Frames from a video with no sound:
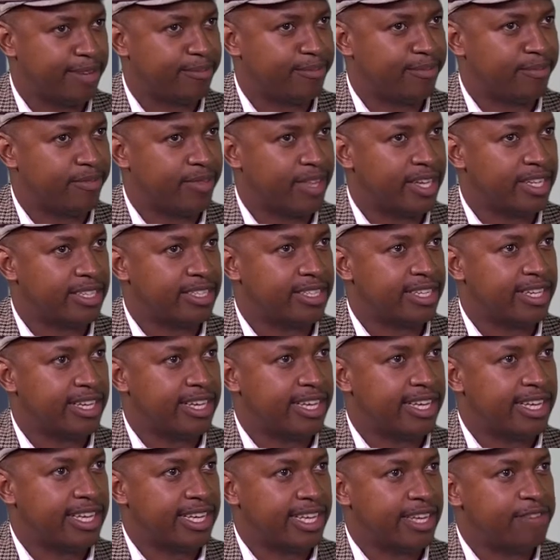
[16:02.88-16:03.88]
um, that
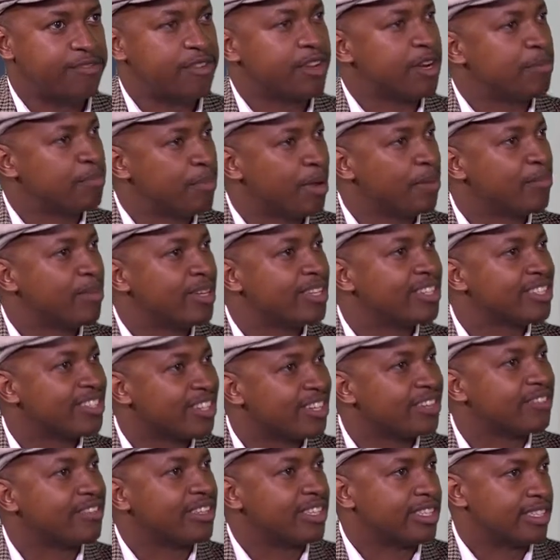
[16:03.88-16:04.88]
if you're a public
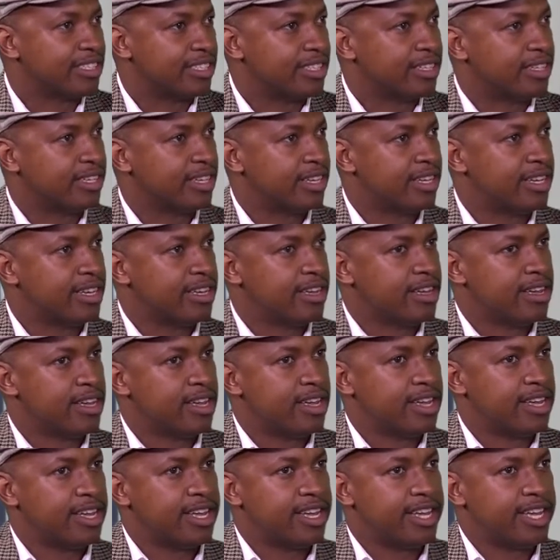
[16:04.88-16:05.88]
servant, mm
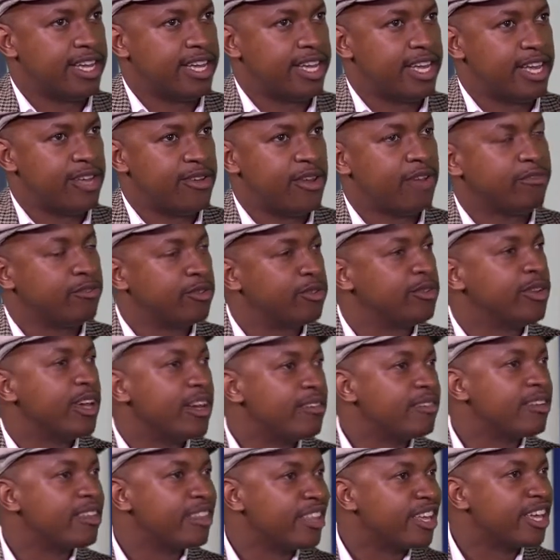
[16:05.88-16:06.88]
you have to do
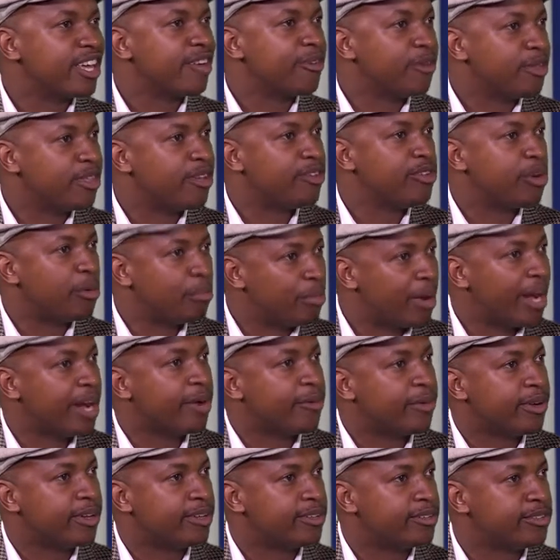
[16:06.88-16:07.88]
everything within your
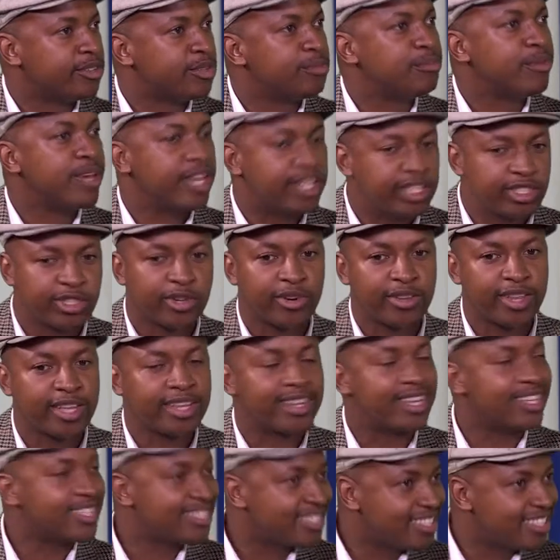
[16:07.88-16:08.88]
power mm. to make sure
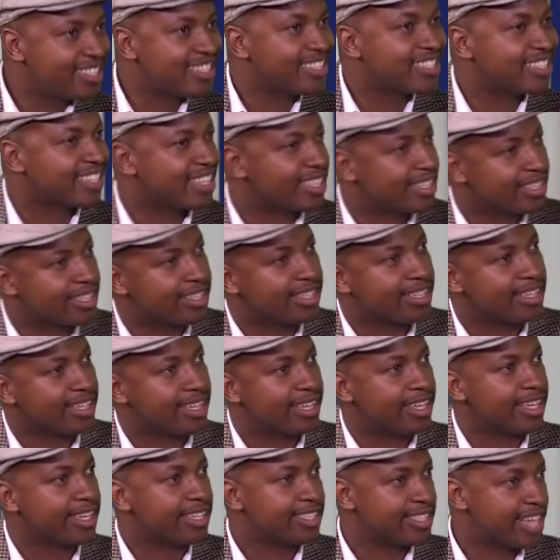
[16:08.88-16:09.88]
that the citizen
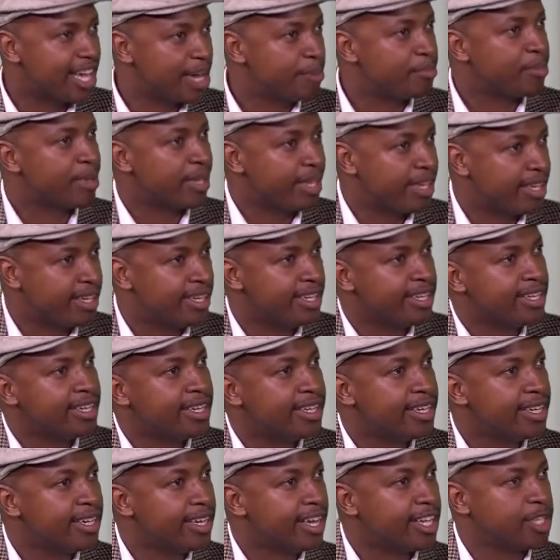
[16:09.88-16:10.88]
mm. is happy,
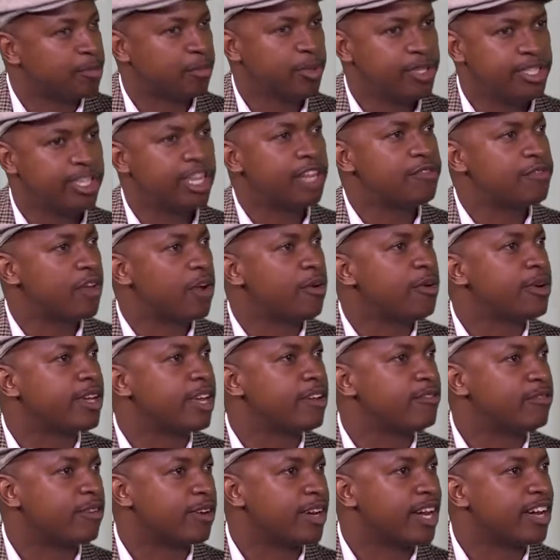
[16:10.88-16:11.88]
mm. especially if you're
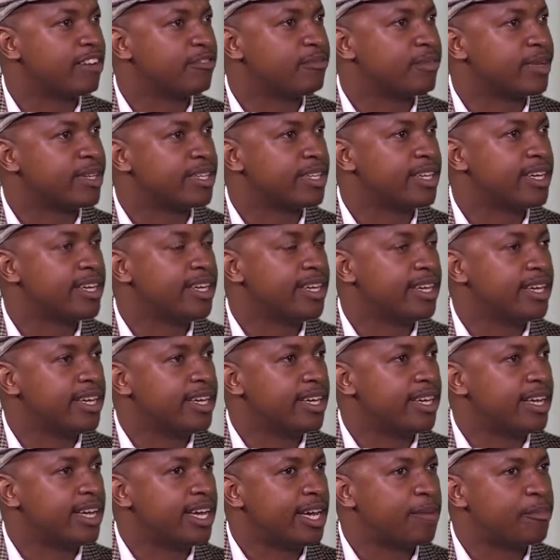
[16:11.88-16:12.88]
working for government,
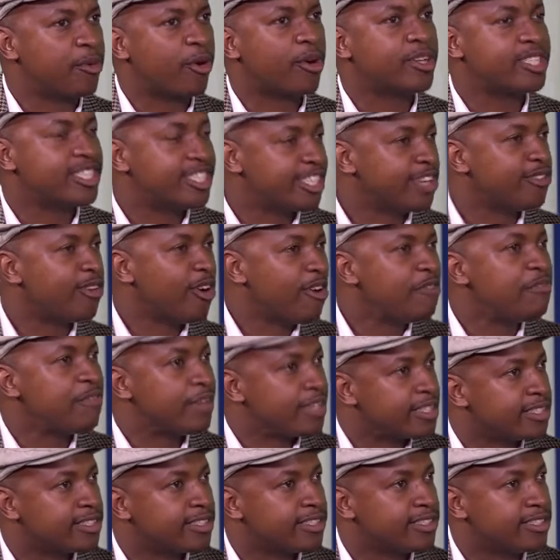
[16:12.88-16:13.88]
mm. because it's an
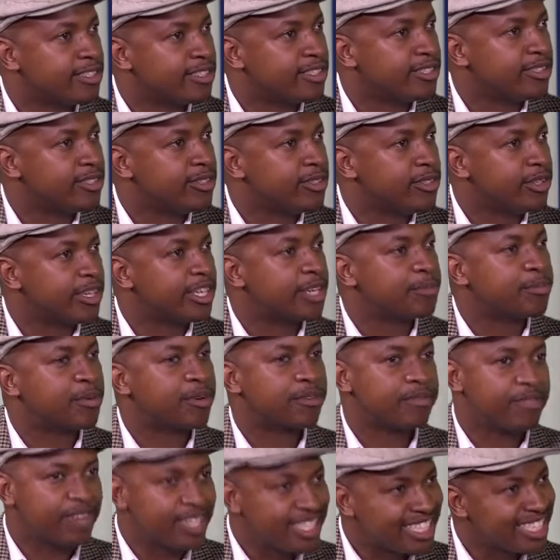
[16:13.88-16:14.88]
office. Exactly. You're a
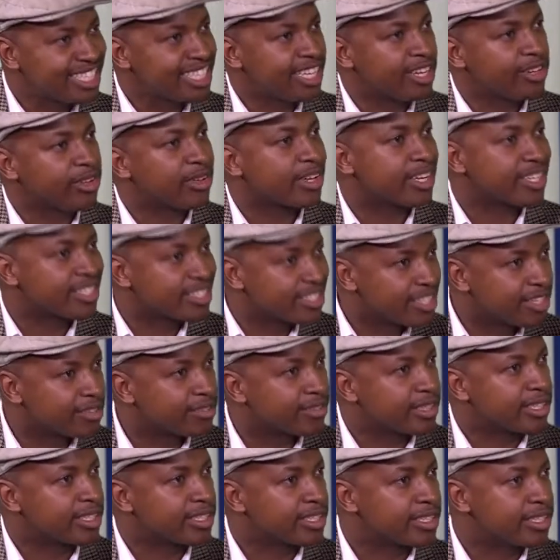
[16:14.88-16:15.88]
professional. You're a
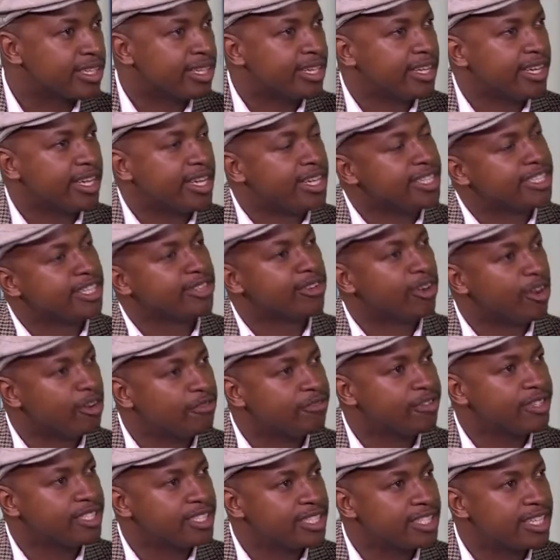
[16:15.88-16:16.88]
servant. Yes. It's an
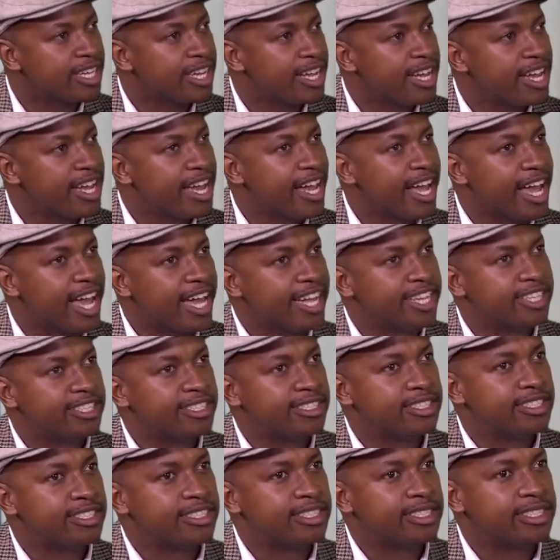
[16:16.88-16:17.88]
office,
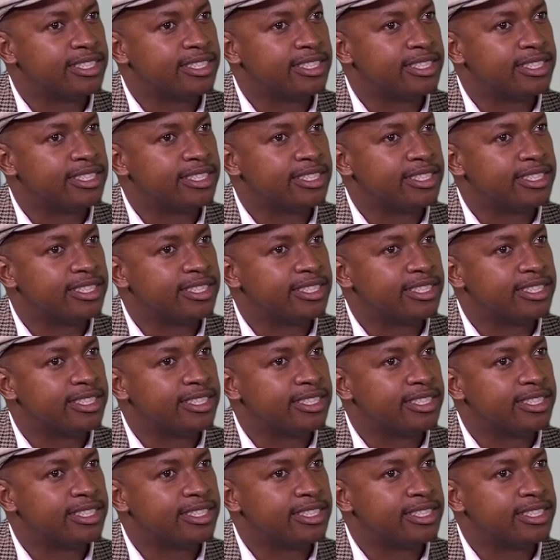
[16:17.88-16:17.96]
and